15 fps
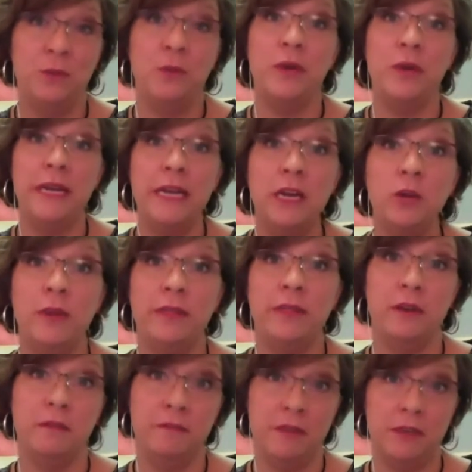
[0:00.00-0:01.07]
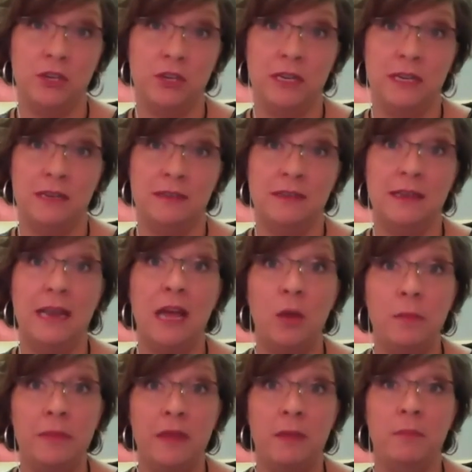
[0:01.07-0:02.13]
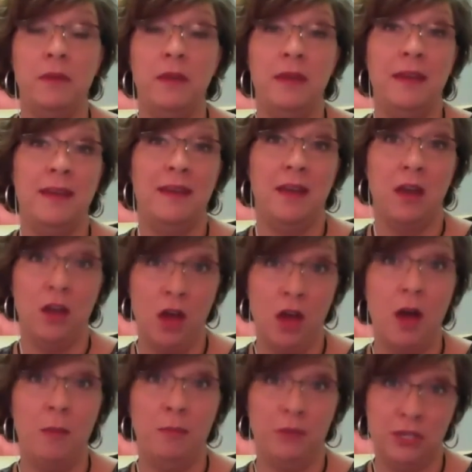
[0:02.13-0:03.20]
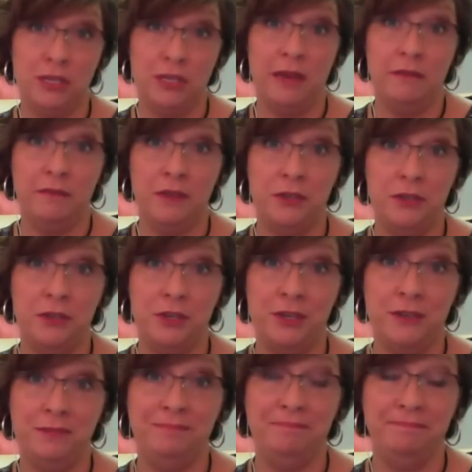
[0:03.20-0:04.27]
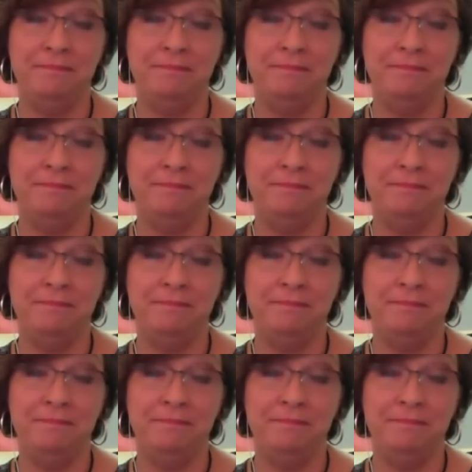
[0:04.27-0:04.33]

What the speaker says: We want to hear what their vision is and help them accomplish that vision.